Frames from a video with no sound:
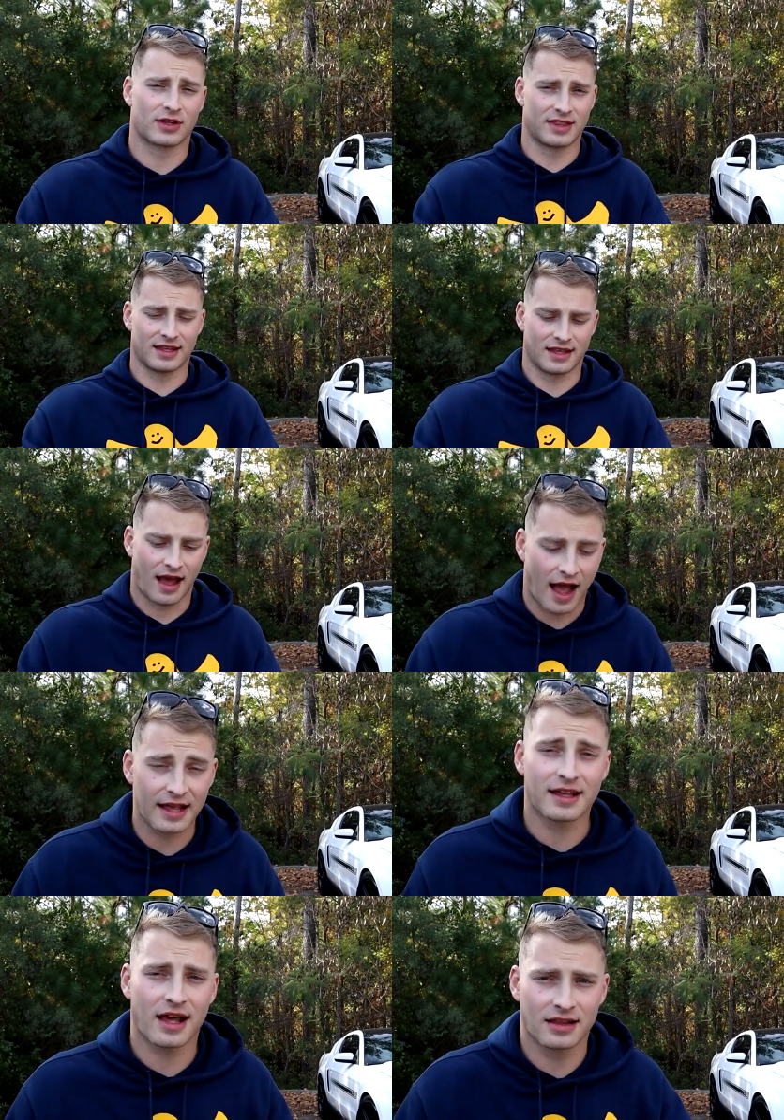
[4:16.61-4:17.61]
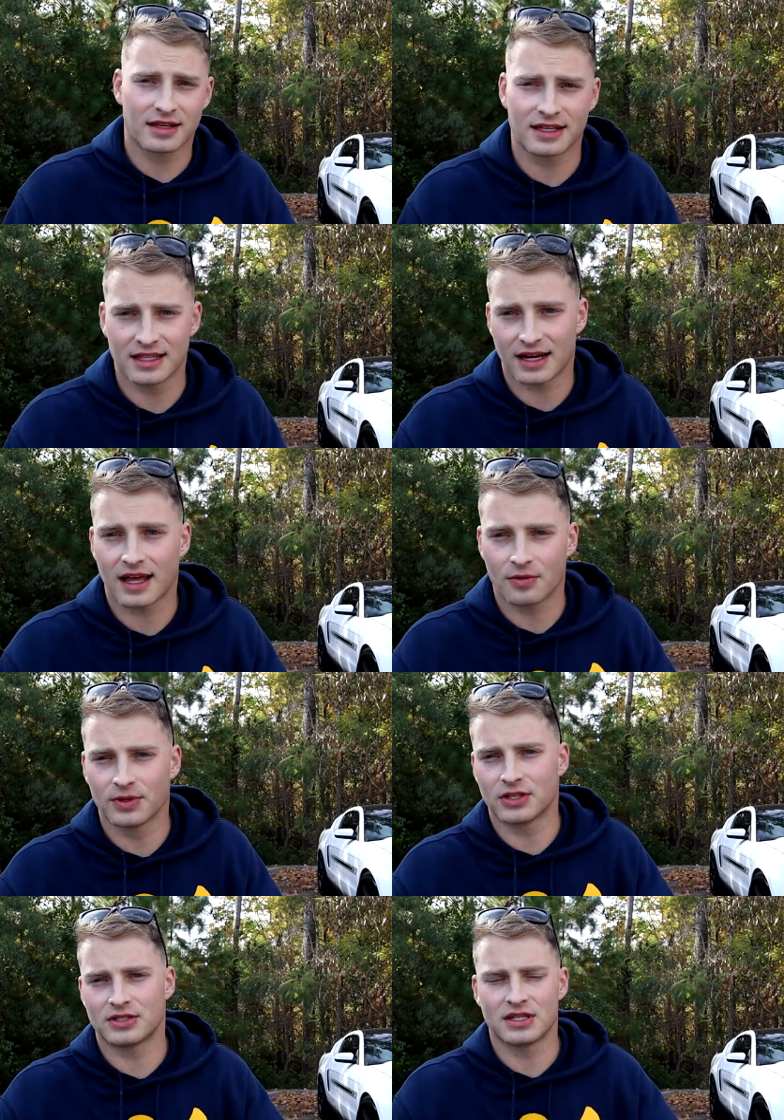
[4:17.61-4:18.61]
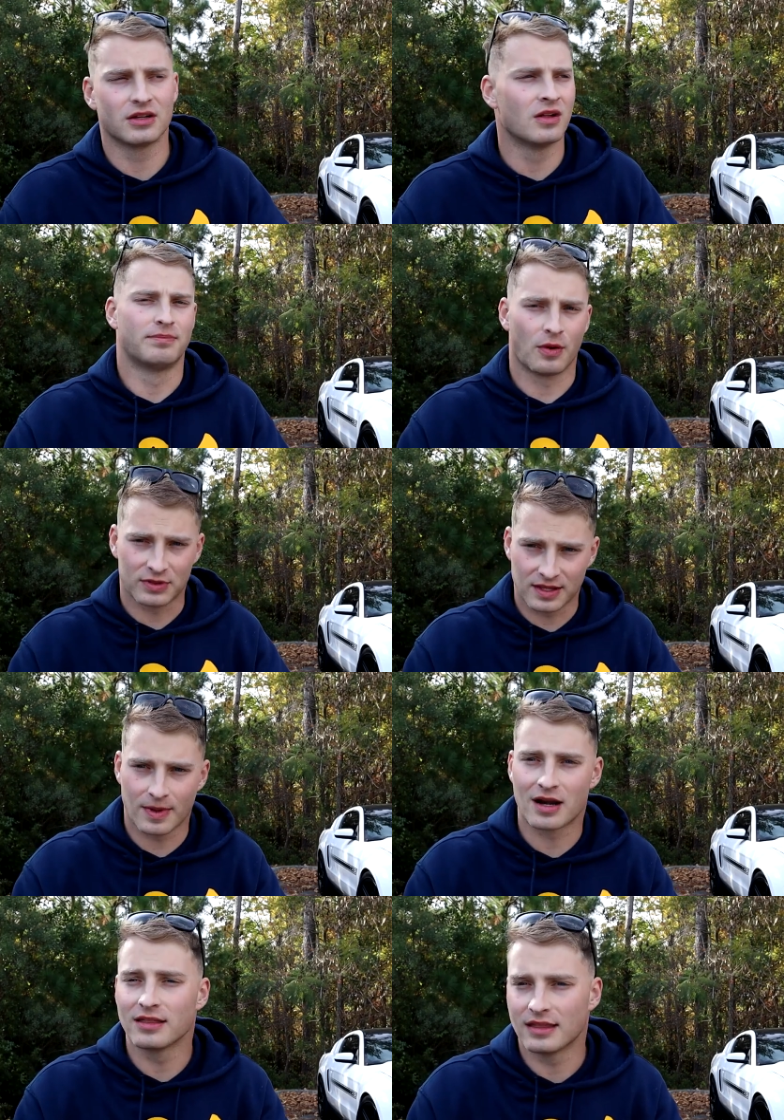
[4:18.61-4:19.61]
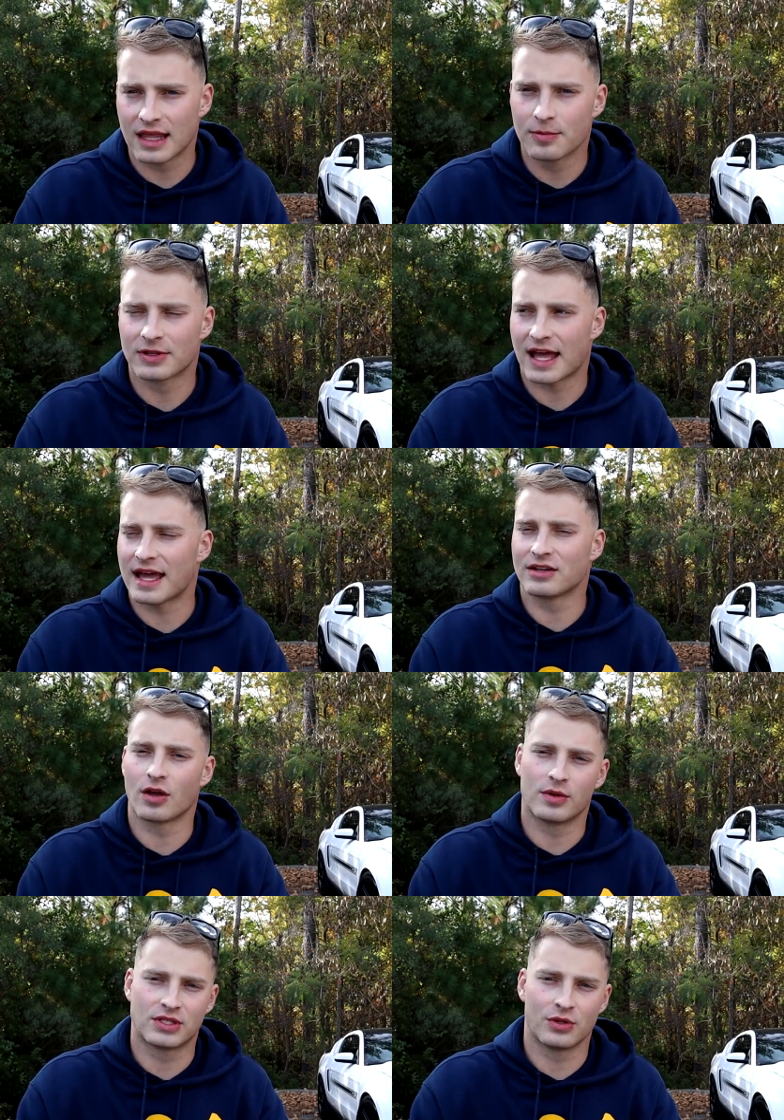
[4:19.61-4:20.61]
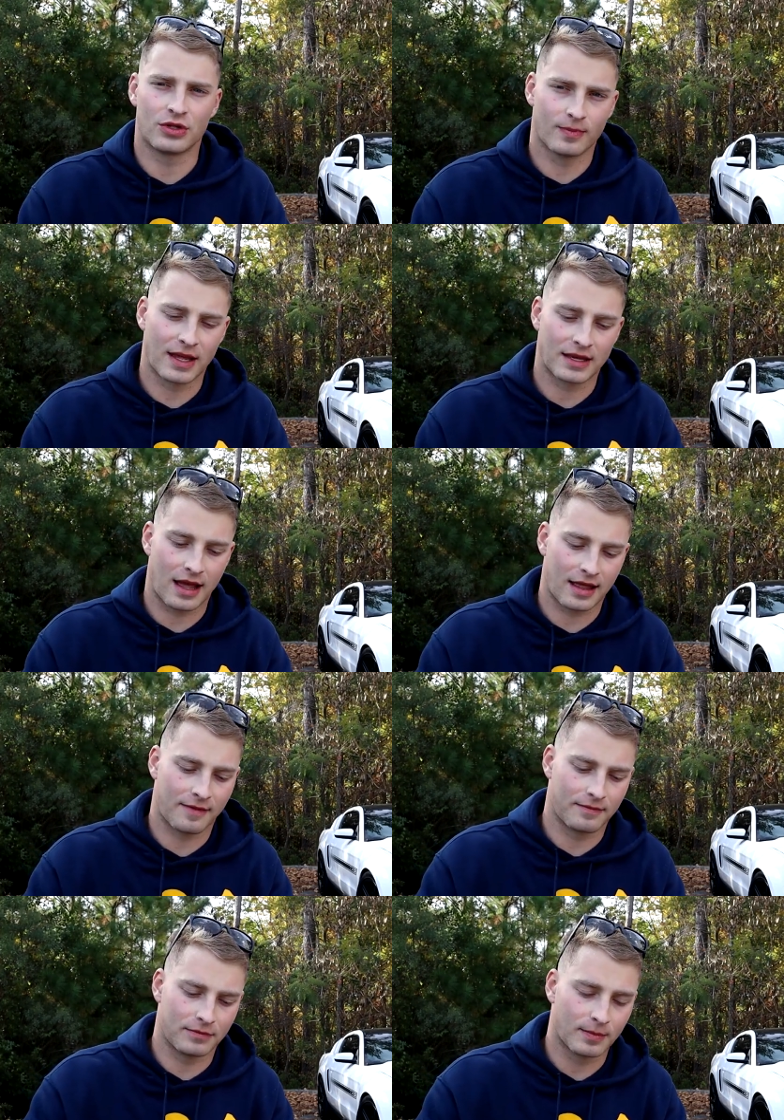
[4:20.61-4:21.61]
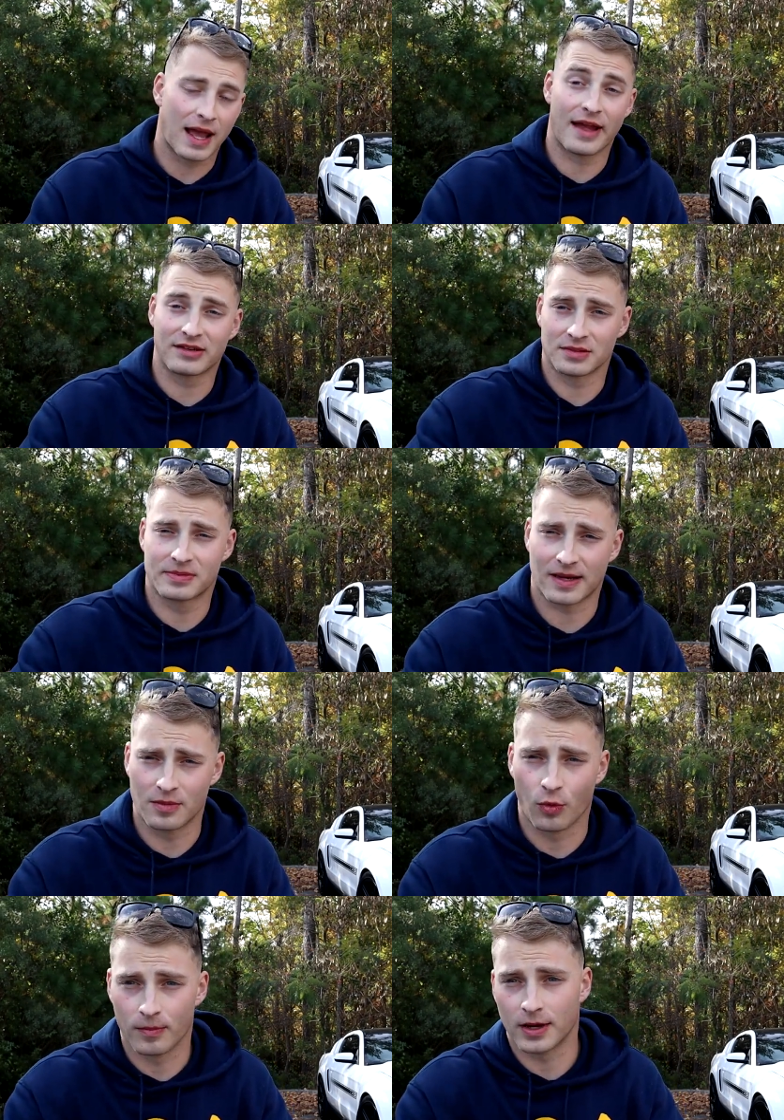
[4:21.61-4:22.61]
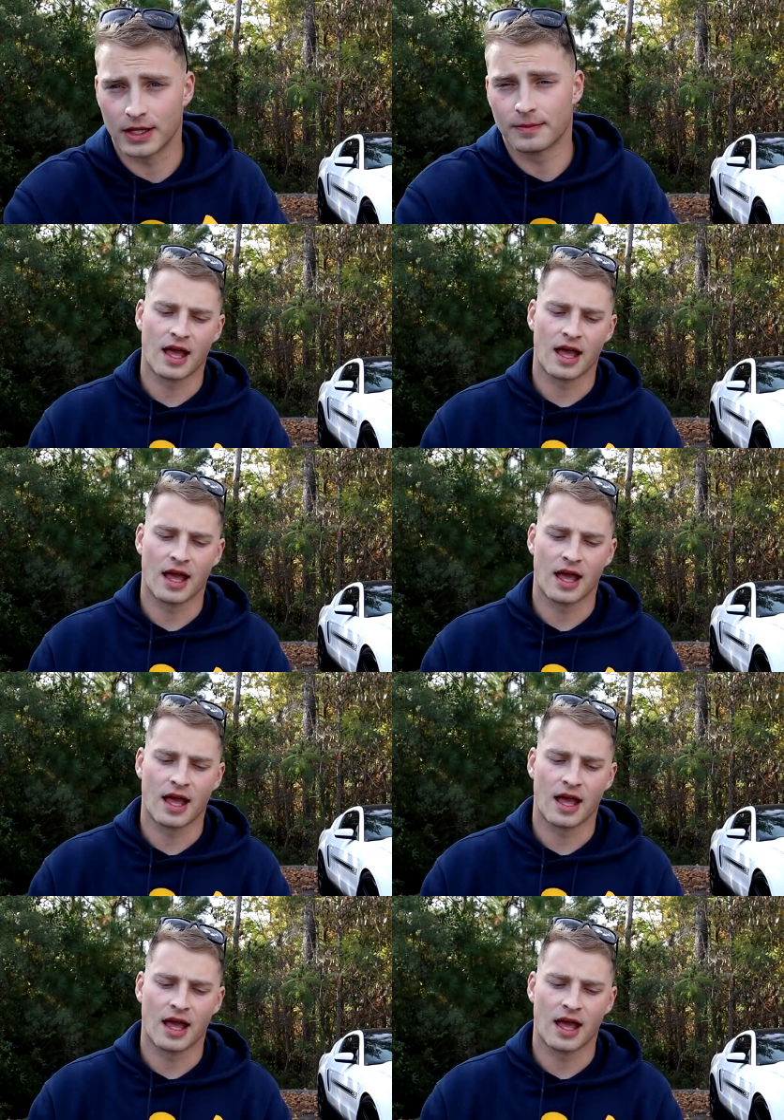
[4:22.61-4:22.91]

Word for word: So I think I got lucky and I got a really good deal, but with the amount of labor that had to go into it, you might not have, you might end up spending more money.